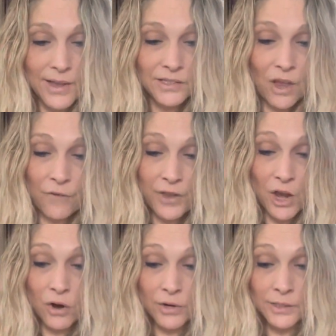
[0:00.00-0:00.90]

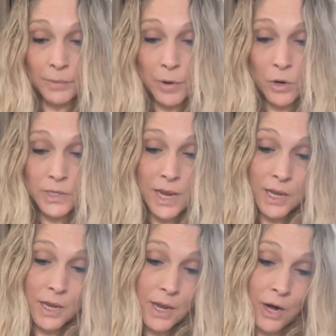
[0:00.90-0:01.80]
Self-care is about
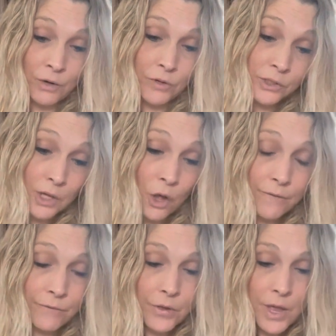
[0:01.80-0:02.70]
taking care of yourself
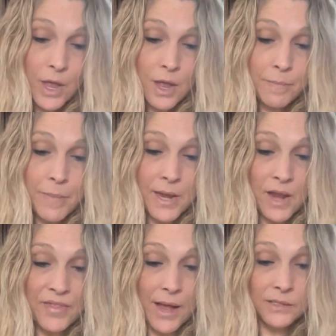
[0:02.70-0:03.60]

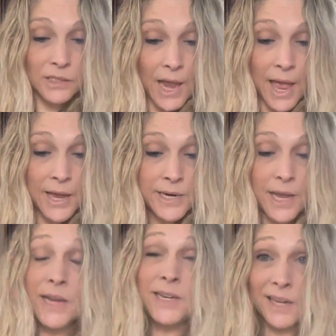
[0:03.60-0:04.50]
making that stand
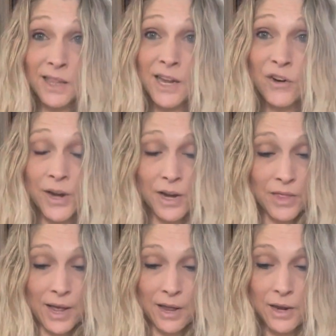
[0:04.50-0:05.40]
and declaring
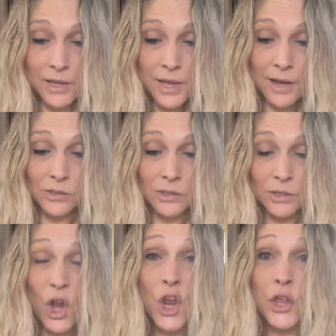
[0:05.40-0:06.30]
that, yes,
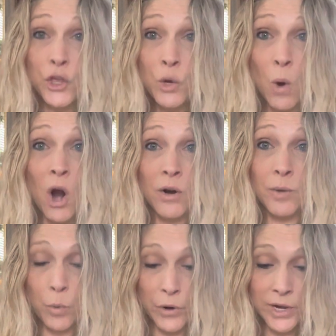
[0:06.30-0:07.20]
you are
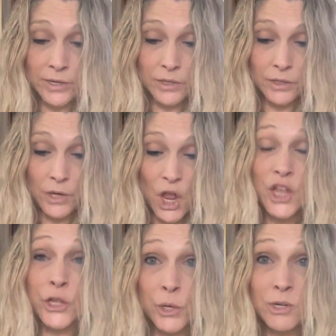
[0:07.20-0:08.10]
important,
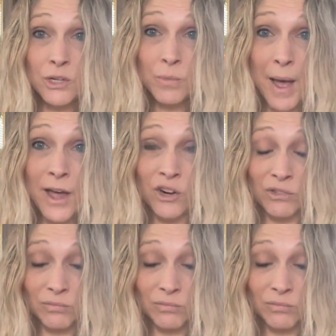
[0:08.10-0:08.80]
you do matter.